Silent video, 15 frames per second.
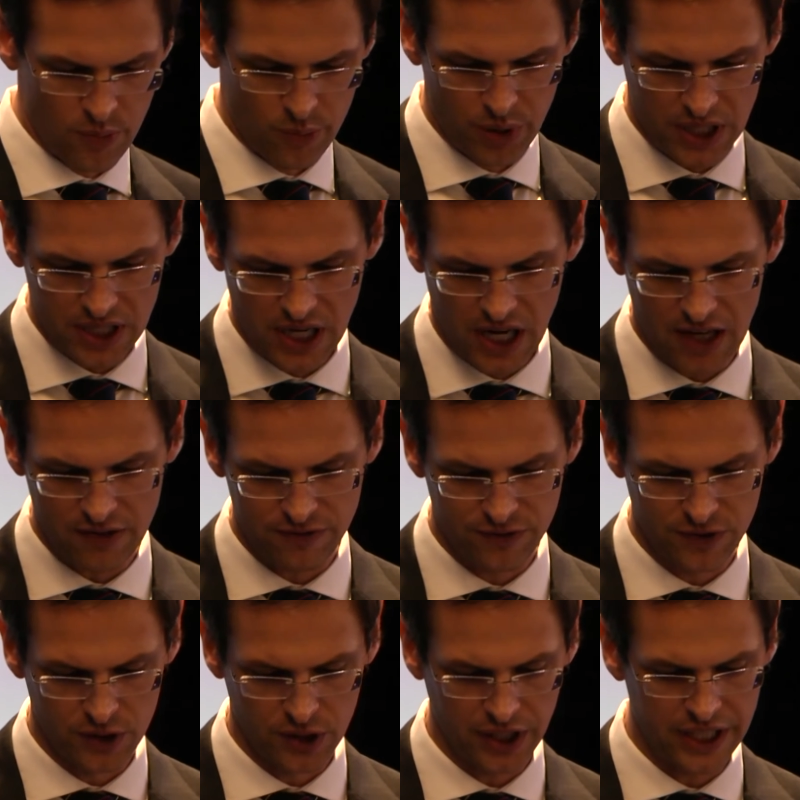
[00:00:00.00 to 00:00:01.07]
but not
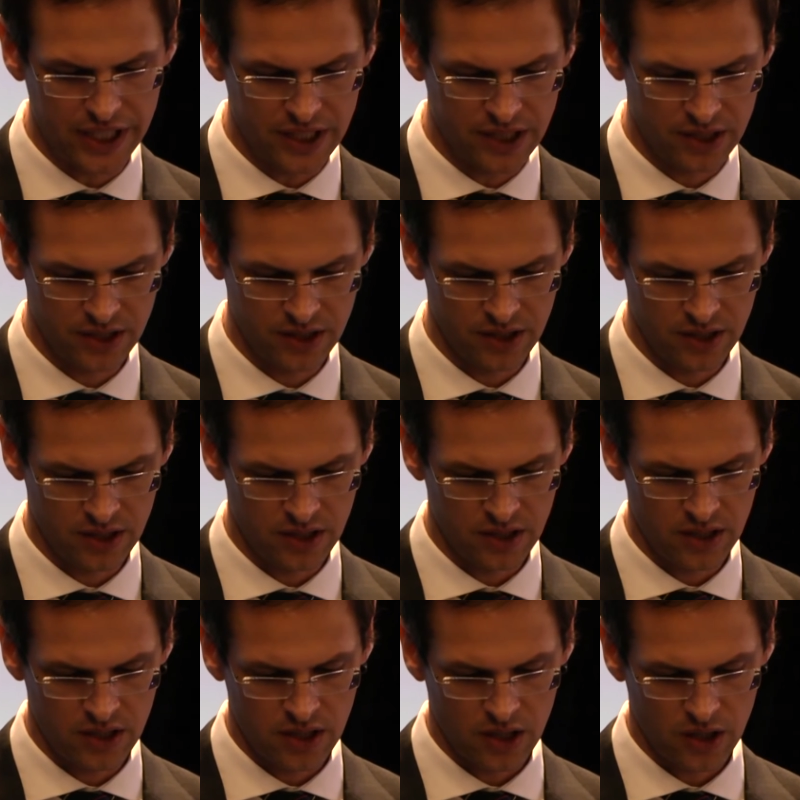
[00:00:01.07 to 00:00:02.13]
fully
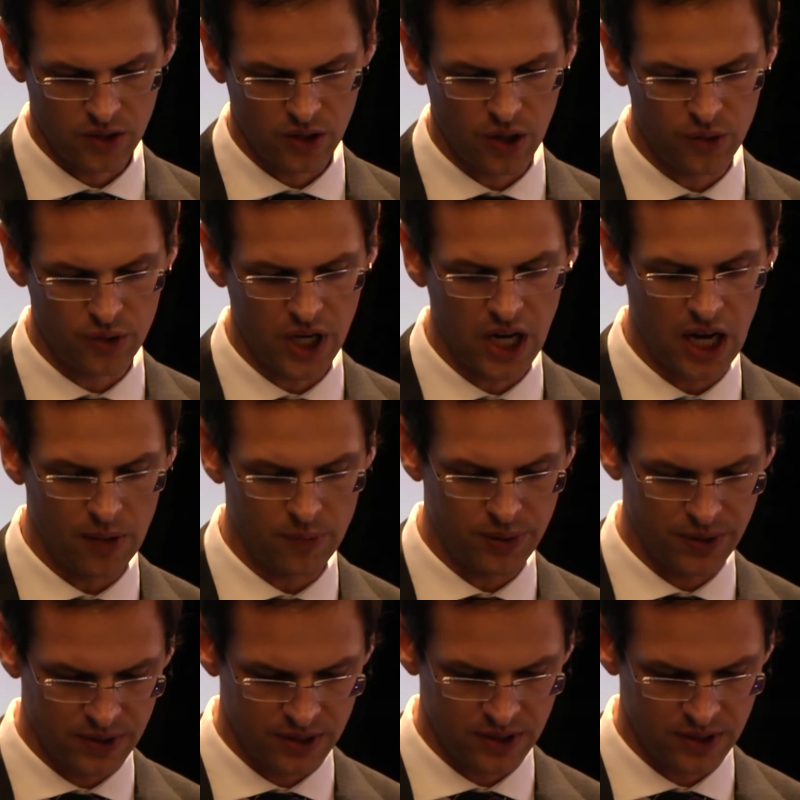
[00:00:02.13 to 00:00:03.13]
grown up,